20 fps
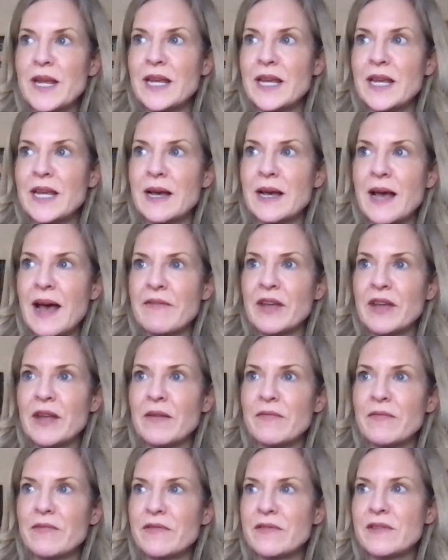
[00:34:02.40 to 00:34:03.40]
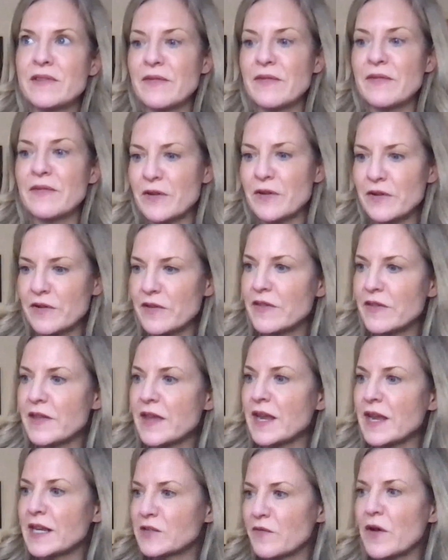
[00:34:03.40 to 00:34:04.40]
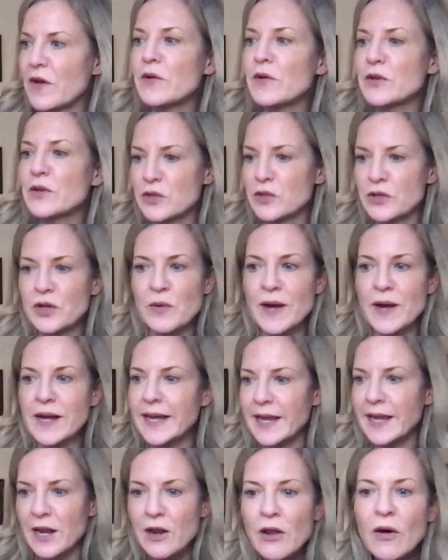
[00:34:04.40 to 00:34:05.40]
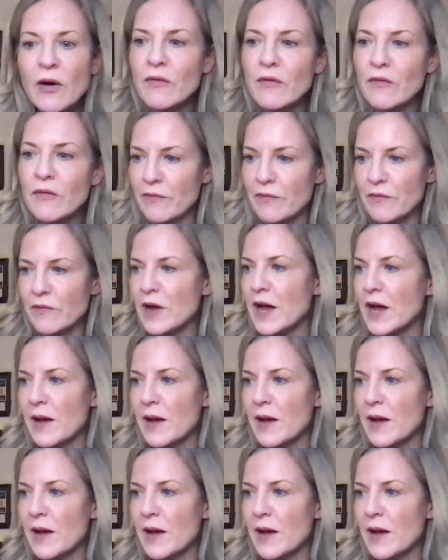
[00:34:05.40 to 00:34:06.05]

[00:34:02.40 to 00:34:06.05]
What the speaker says: media, having different things focused on you, I get a lot of